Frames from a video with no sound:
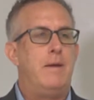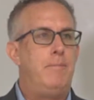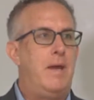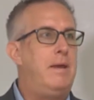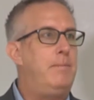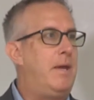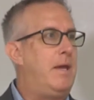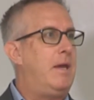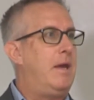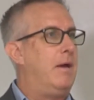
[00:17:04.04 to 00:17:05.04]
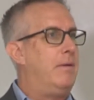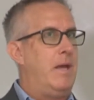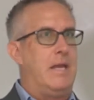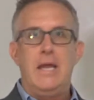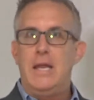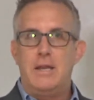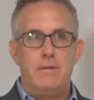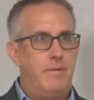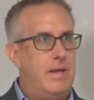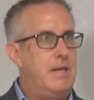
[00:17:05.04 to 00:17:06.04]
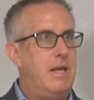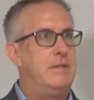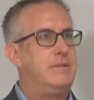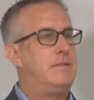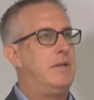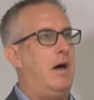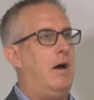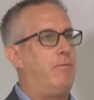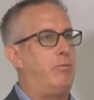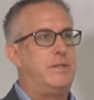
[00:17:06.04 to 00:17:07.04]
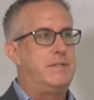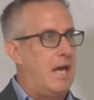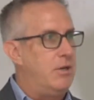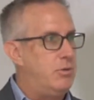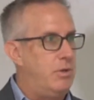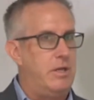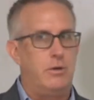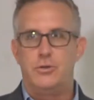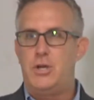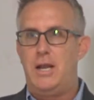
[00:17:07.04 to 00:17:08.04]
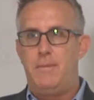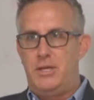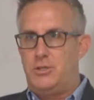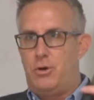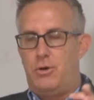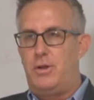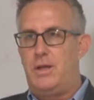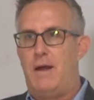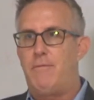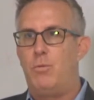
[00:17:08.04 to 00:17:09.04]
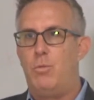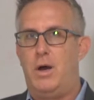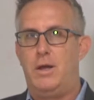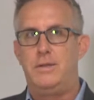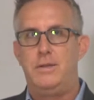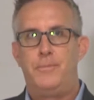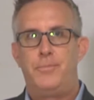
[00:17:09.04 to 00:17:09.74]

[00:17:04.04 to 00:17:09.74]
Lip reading: may be an inconvenience of rescheduling or trying to make sure everyone